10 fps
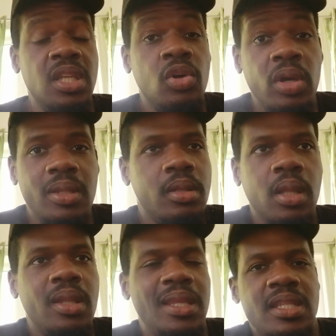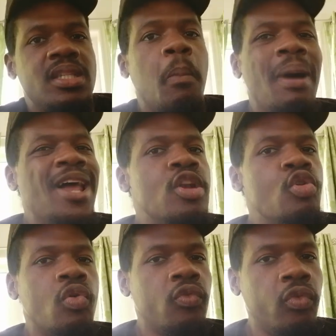it's a bad
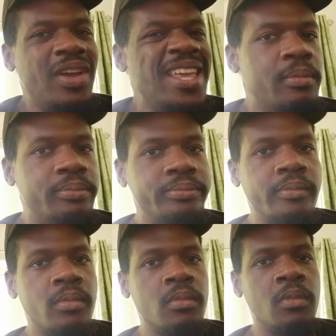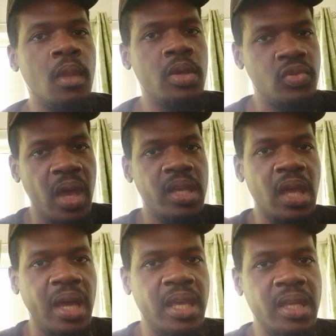look for him. So I
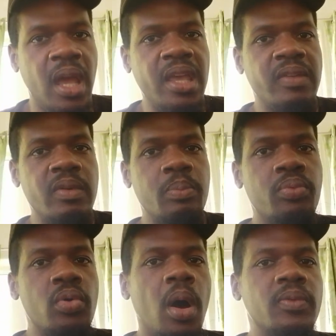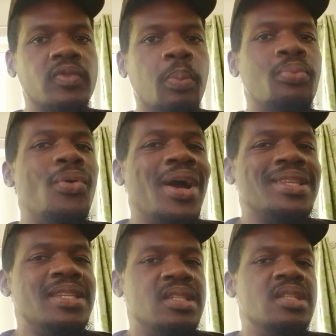give him props for
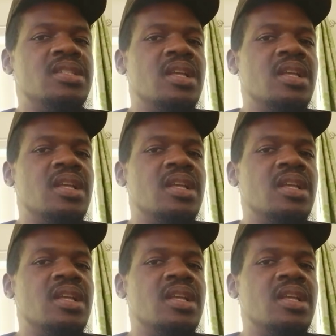practicing